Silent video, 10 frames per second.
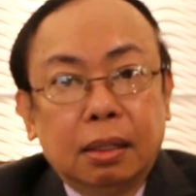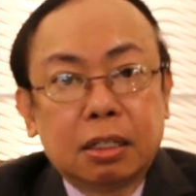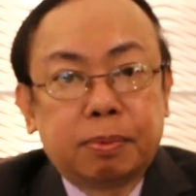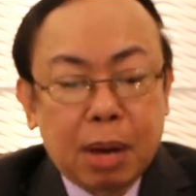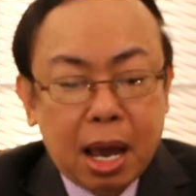
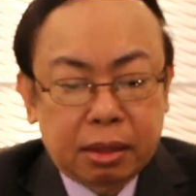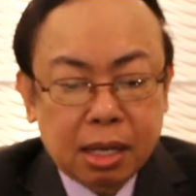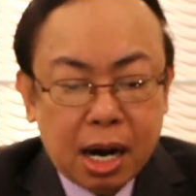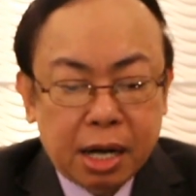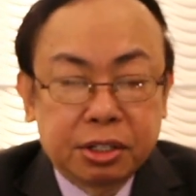Despite
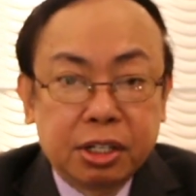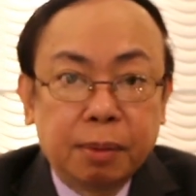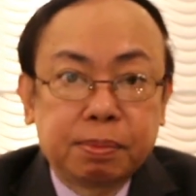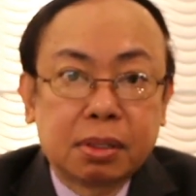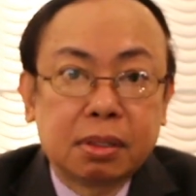the
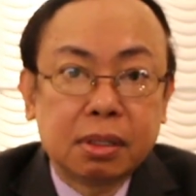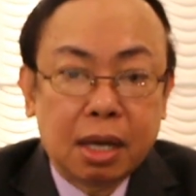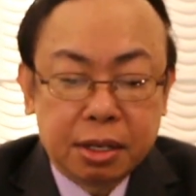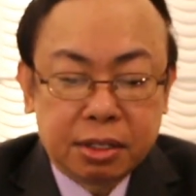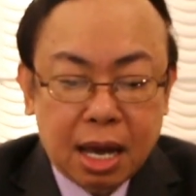hardships
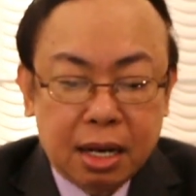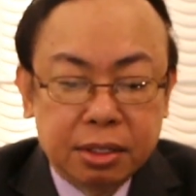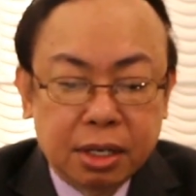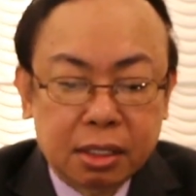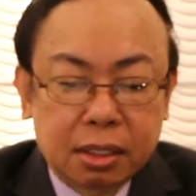and
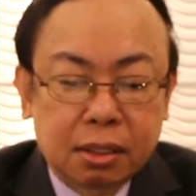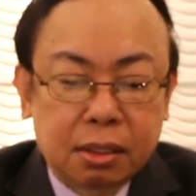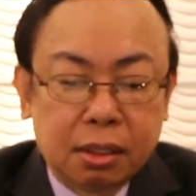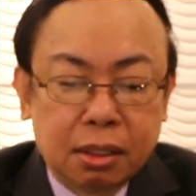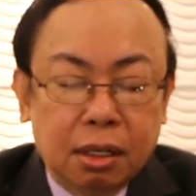
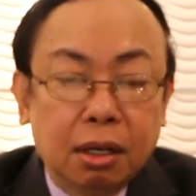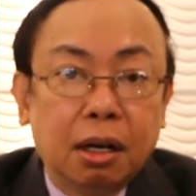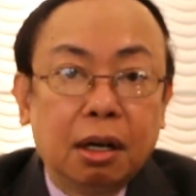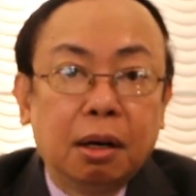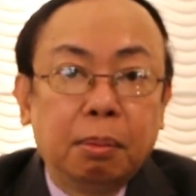challenges
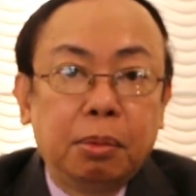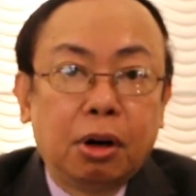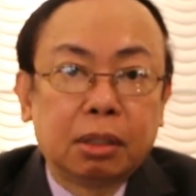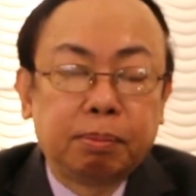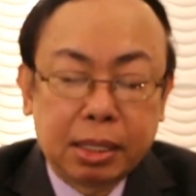
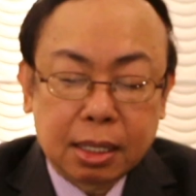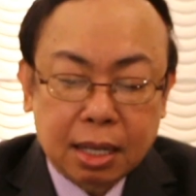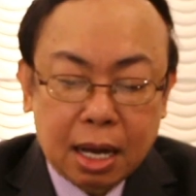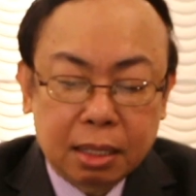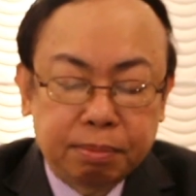brought by the
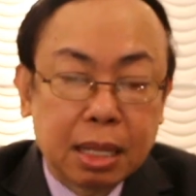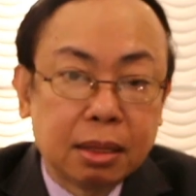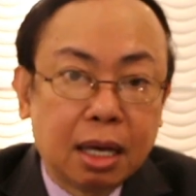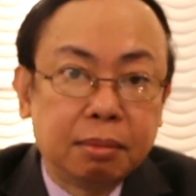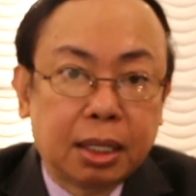current
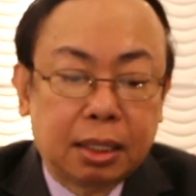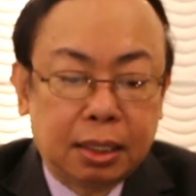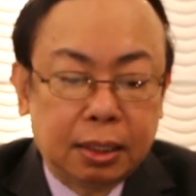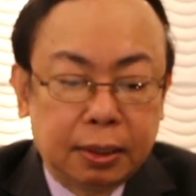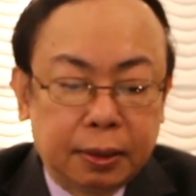
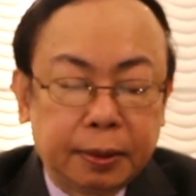pandemic,